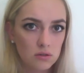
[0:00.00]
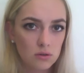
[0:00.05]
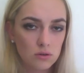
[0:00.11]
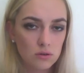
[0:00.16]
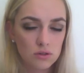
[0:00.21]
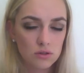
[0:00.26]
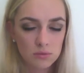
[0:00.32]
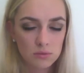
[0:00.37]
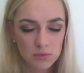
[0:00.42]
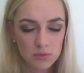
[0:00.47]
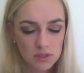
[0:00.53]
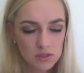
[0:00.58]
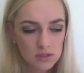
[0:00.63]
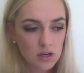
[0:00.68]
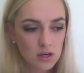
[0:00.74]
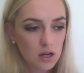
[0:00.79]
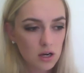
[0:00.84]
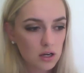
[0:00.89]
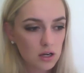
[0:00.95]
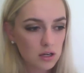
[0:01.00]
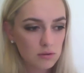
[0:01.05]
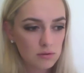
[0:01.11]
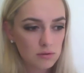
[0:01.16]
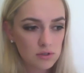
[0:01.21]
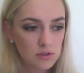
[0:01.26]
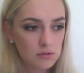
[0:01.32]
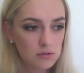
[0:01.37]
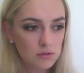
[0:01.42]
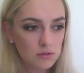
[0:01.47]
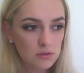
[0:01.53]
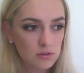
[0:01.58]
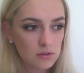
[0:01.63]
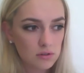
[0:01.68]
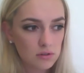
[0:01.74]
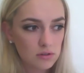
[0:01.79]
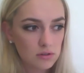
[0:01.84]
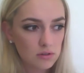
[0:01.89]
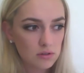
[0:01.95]
Hooked up with this guy, he was no good.
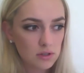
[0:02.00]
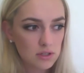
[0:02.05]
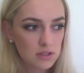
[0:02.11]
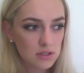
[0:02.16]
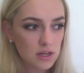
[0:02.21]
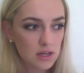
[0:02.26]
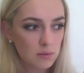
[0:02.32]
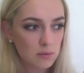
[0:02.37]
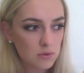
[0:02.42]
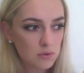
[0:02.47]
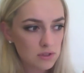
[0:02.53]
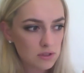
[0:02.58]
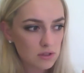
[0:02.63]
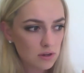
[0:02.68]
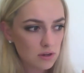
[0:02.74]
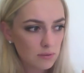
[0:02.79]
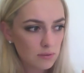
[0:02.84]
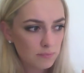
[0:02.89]
His name was